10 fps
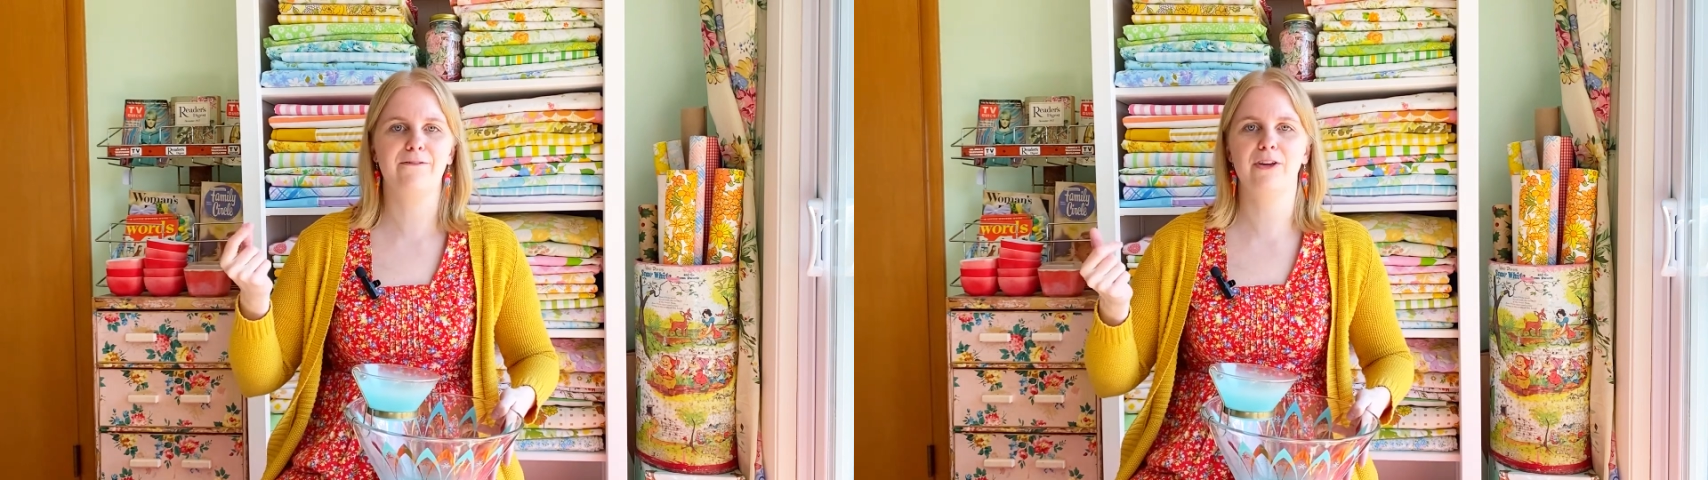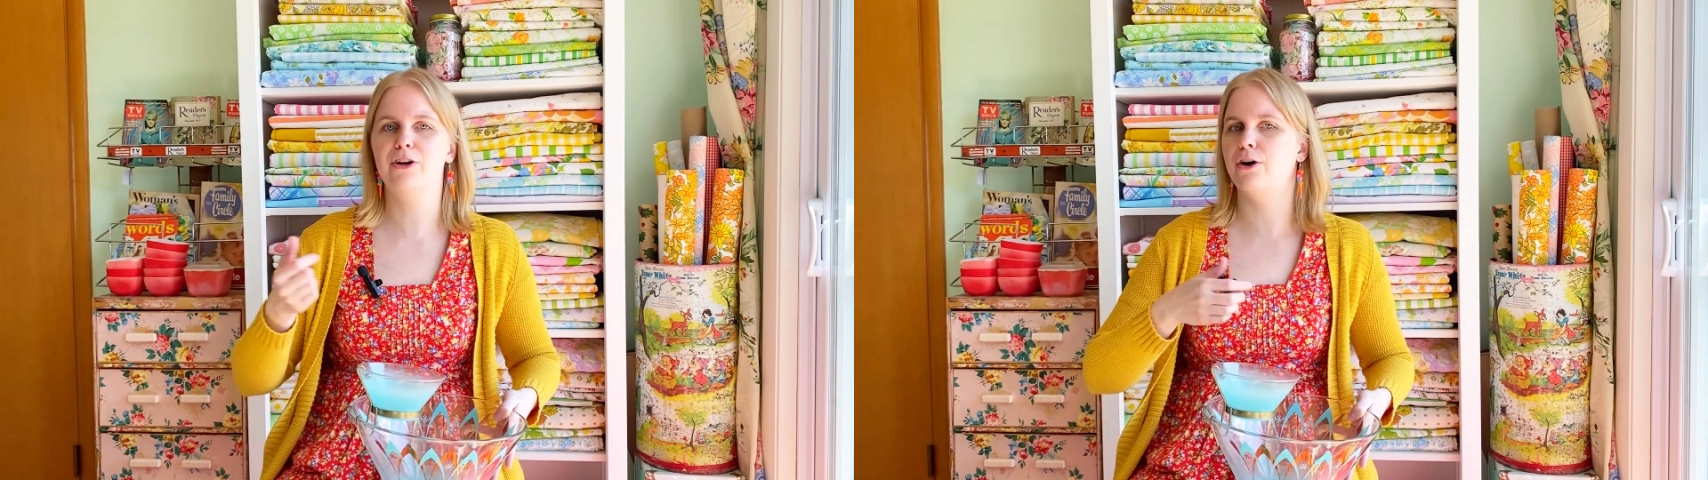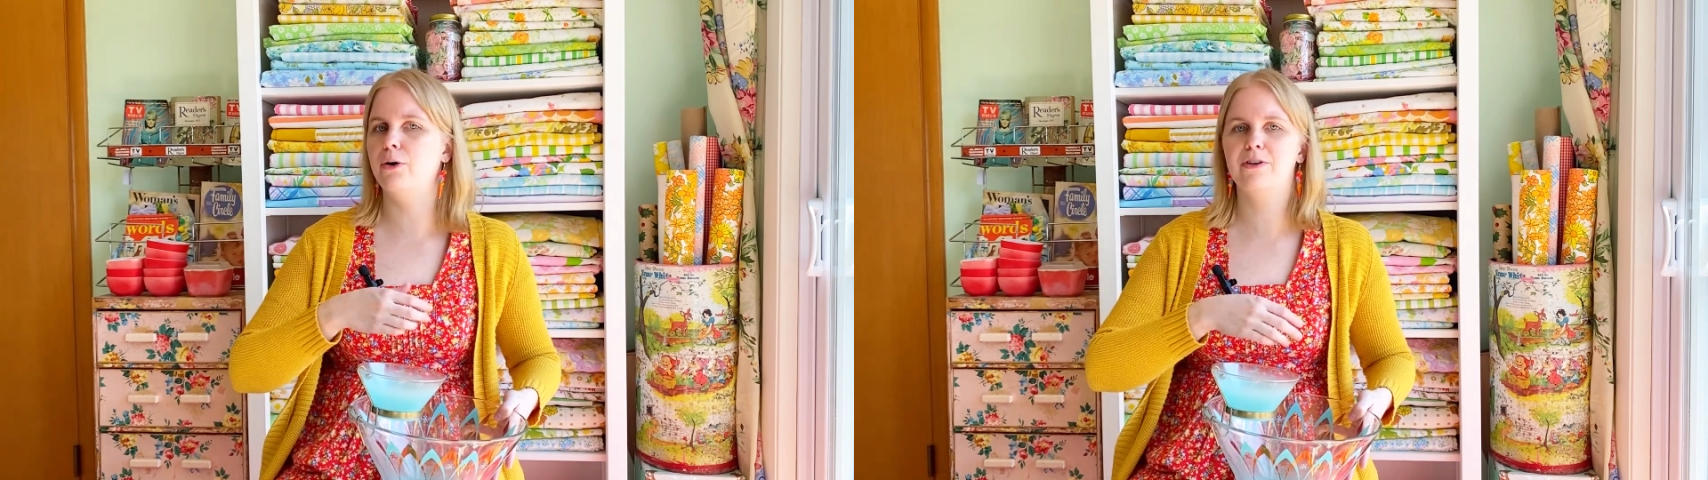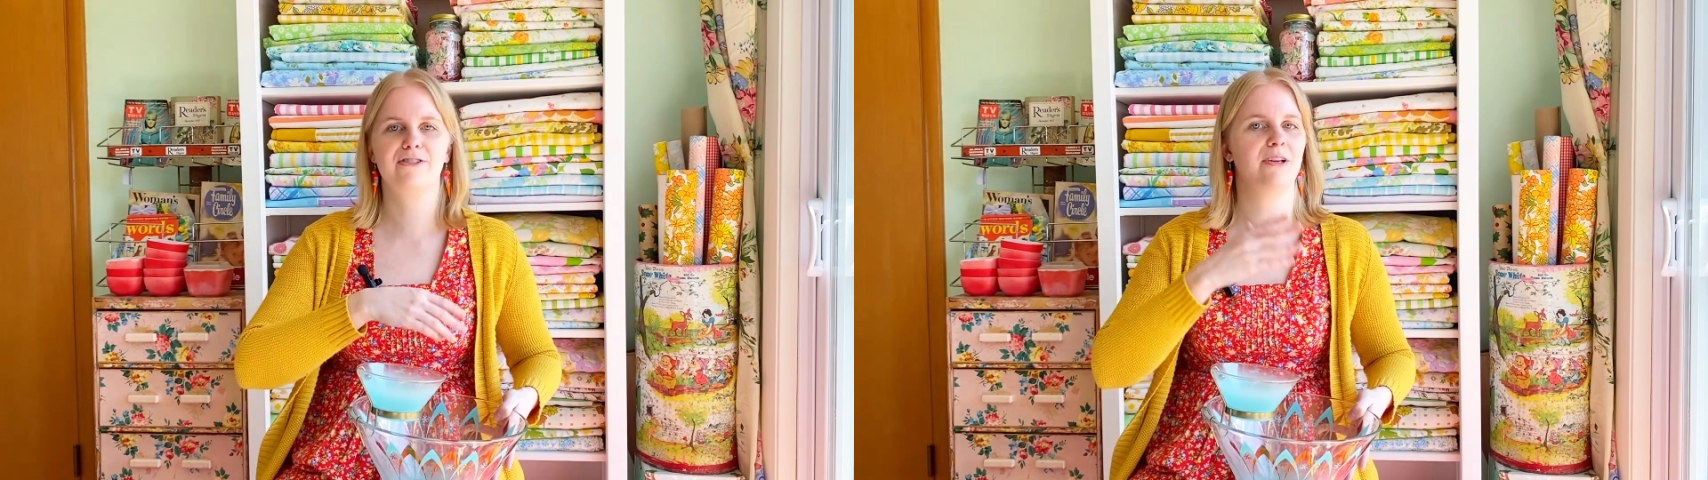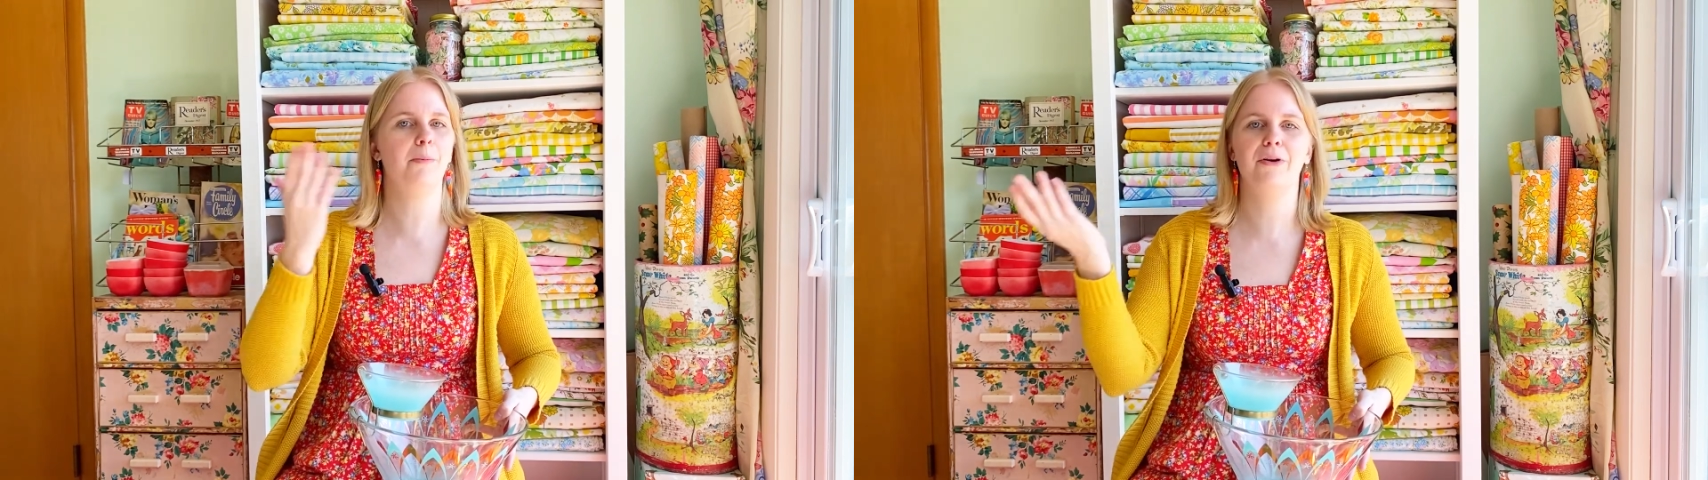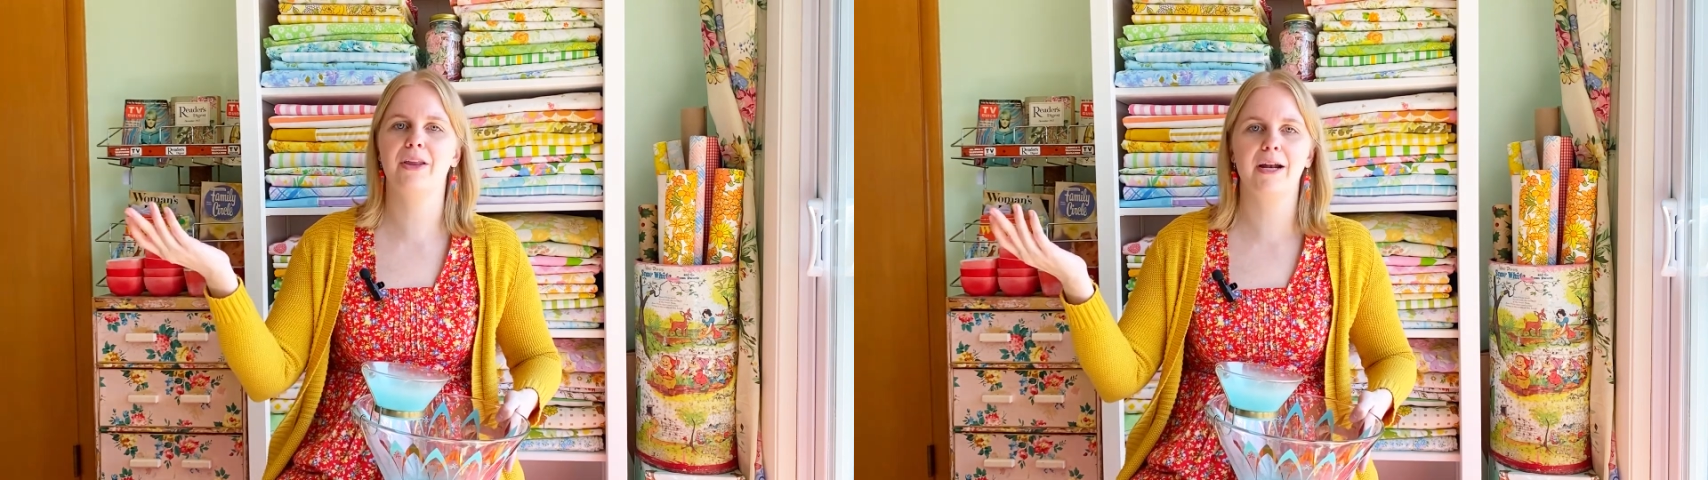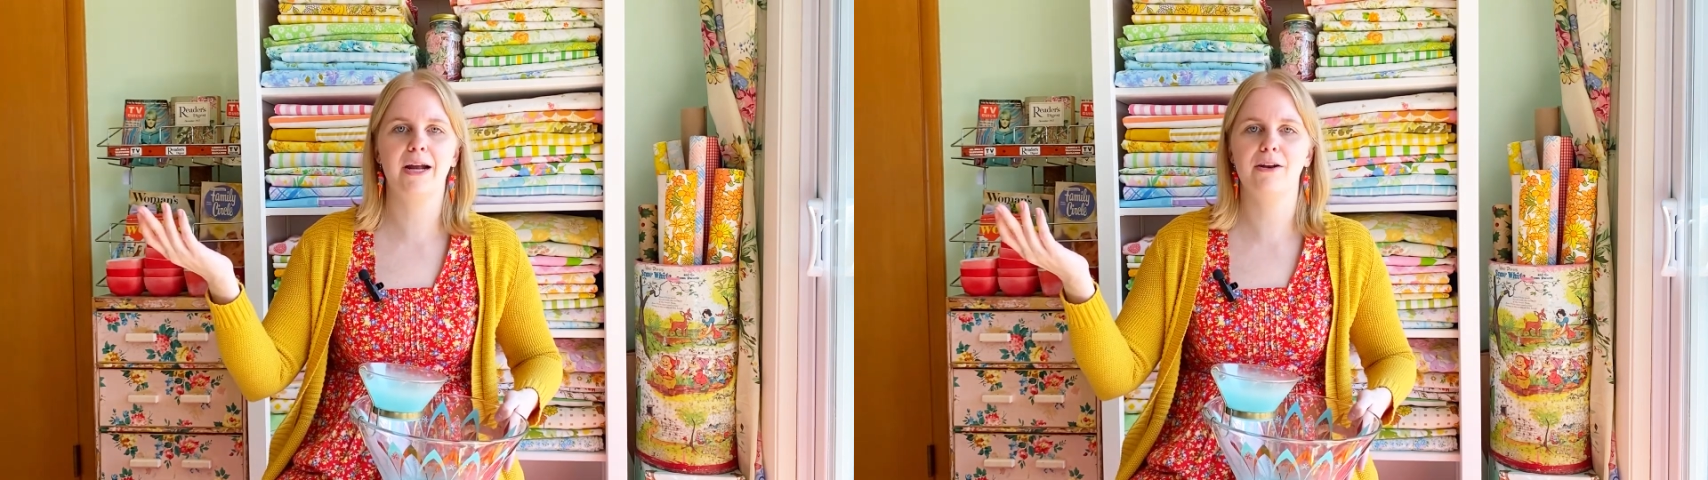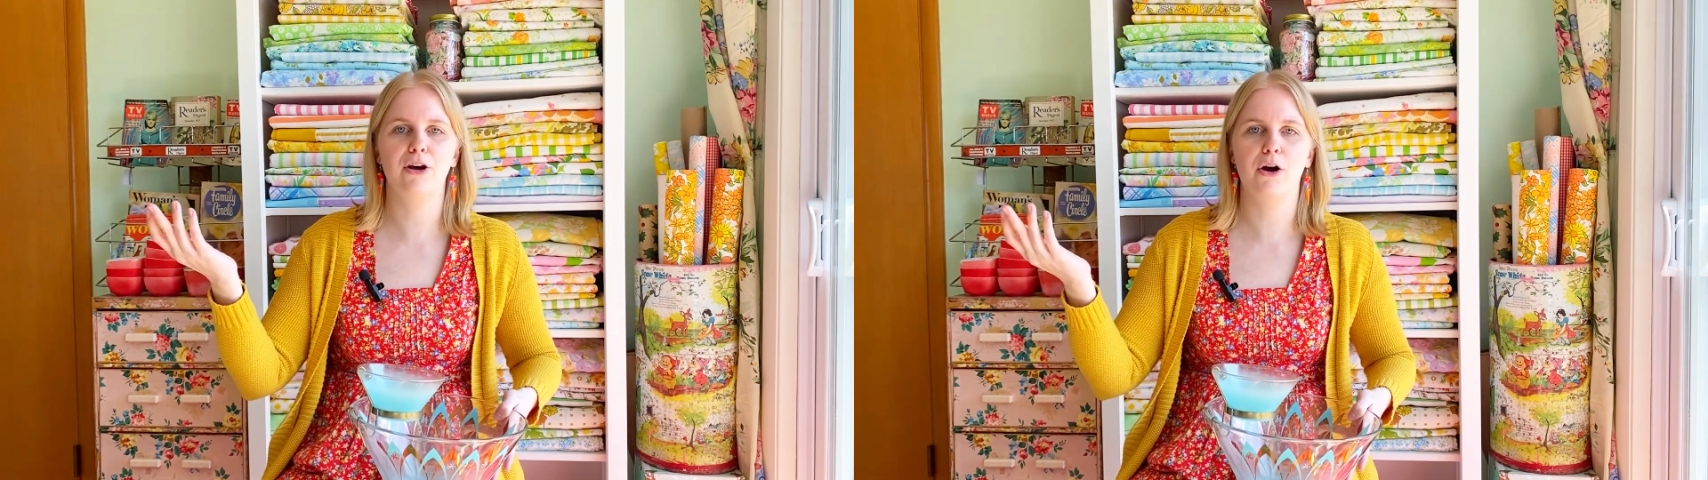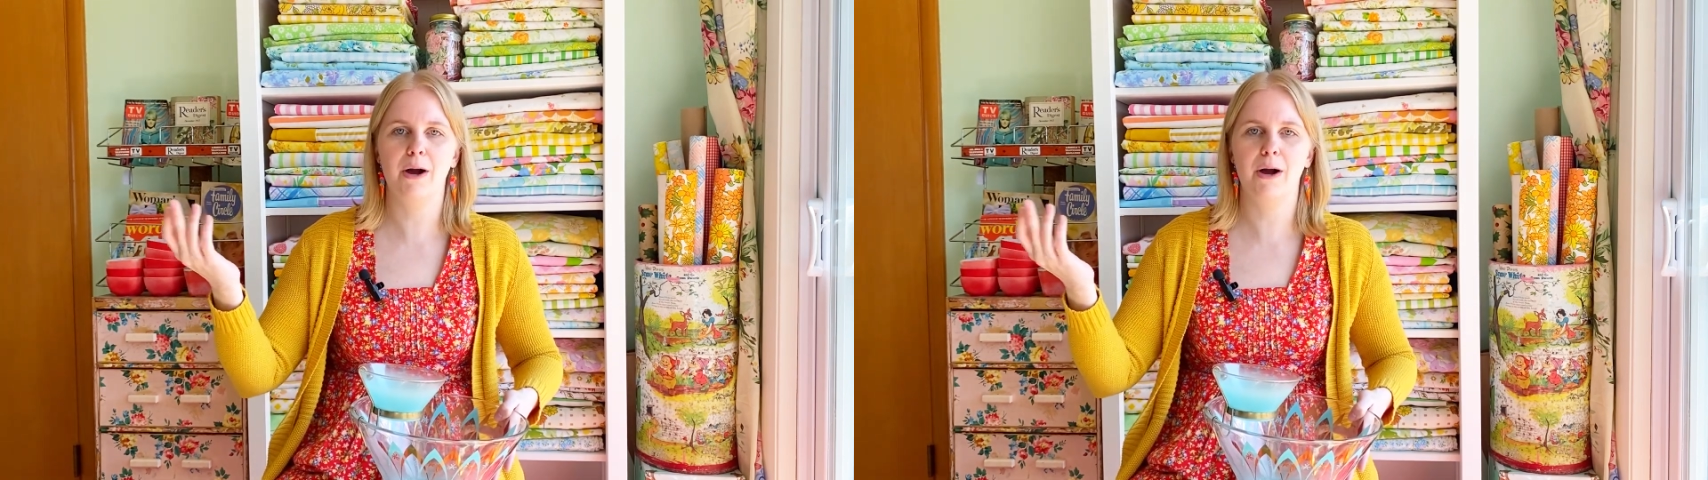you know, someone that I know